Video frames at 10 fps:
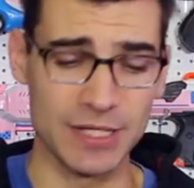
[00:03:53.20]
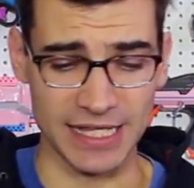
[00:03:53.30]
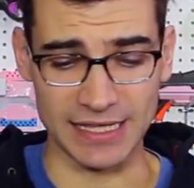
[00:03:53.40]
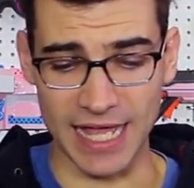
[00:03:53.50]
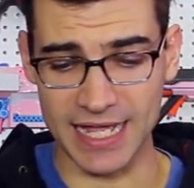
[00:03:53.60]

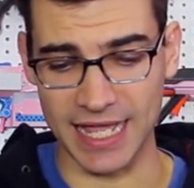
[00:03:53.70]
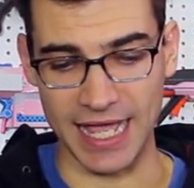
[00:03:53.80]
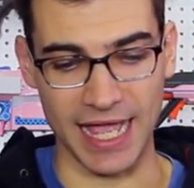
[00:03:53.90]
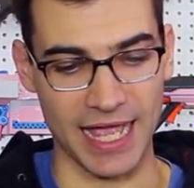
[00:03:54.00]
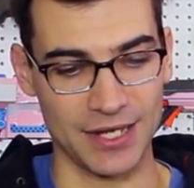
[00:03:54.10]
really like
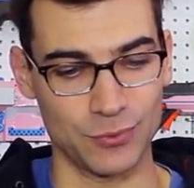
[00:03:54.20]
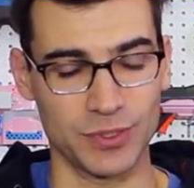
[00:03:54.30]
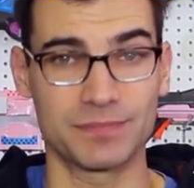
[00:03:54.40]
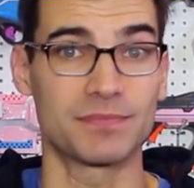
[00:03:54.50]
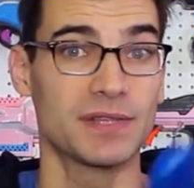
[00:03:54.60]
and
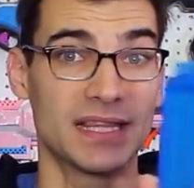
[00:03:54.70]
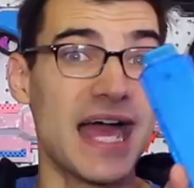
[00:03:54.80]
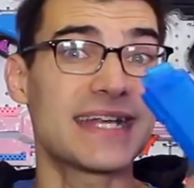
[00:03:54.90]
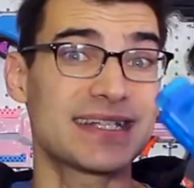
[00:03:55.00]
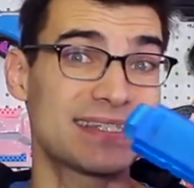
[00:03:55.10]
would
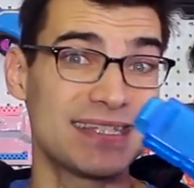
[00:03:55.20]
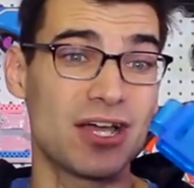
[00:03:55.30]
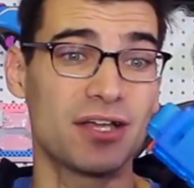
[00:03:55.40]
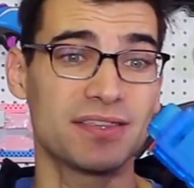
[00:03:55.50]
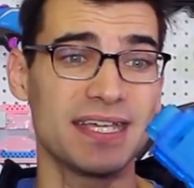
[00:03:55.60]
like to see
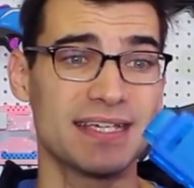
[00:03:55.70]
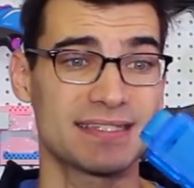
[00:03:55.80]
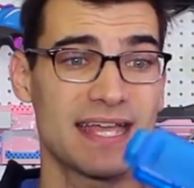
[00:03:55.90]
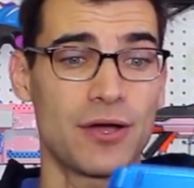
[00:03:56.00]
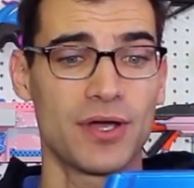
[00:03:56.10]
on
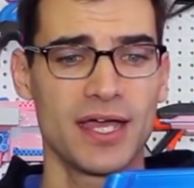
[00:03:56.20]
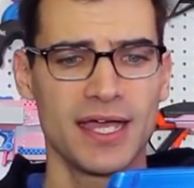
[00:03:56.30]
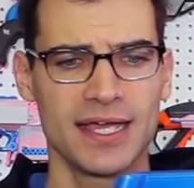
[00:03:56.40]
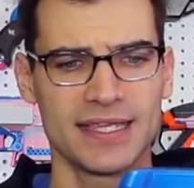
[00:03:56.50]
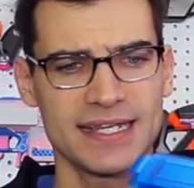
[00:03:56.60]
these. Now,
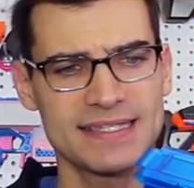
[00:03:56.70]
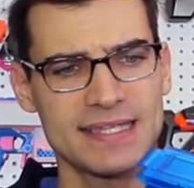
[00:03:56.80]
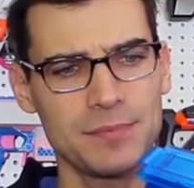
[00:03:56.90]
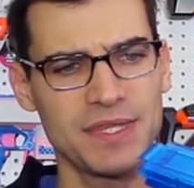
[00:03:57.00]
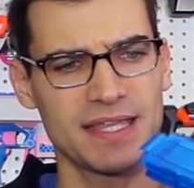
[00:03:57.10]
that is
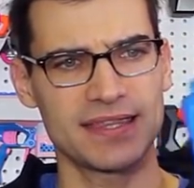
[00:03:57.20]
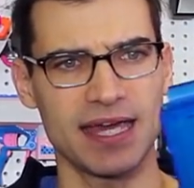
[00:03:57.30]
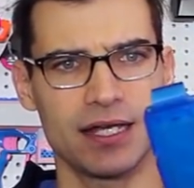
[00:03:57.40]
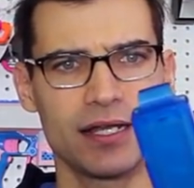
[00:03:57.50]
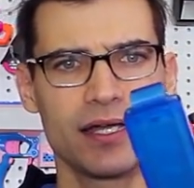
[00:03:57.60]
something
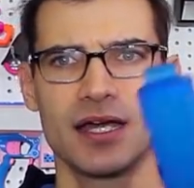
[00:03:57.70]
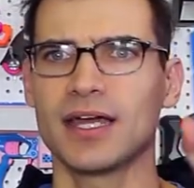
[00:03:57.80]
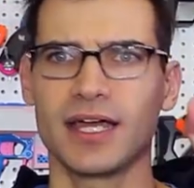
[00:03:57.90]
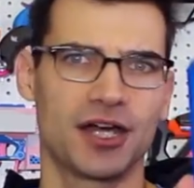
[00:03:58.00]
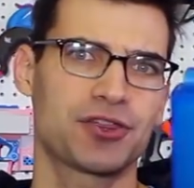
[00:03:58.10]
that
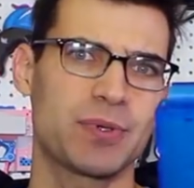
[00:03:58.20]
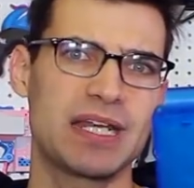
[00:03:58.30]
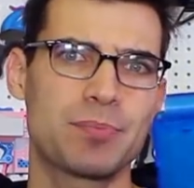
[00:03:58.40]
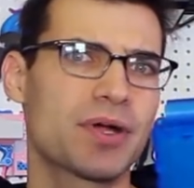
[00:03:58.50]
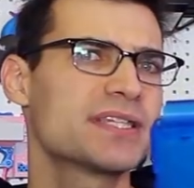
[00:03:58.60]
a
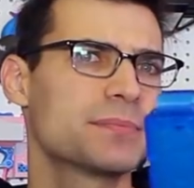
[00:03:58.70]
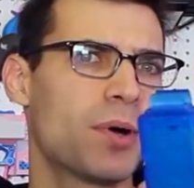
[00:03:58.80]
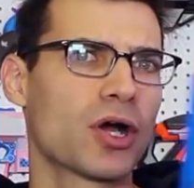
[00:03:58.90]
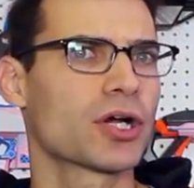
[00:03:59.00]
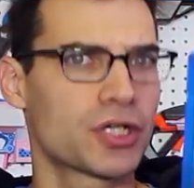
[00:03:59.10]
3D printed
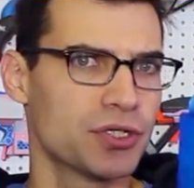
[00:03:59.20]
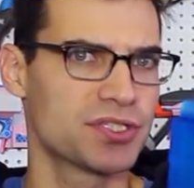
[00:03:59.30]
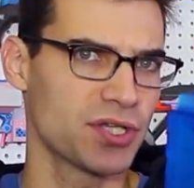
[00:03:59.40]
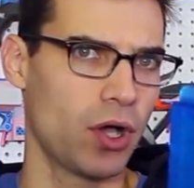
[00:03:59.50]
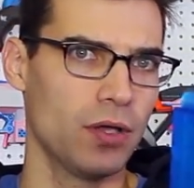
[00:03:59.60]
part could
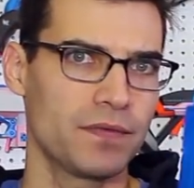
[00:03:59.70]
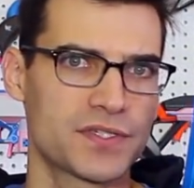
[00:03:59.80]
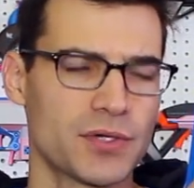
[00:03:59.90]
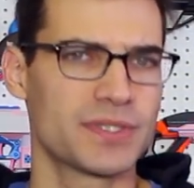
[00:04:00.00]
solve. So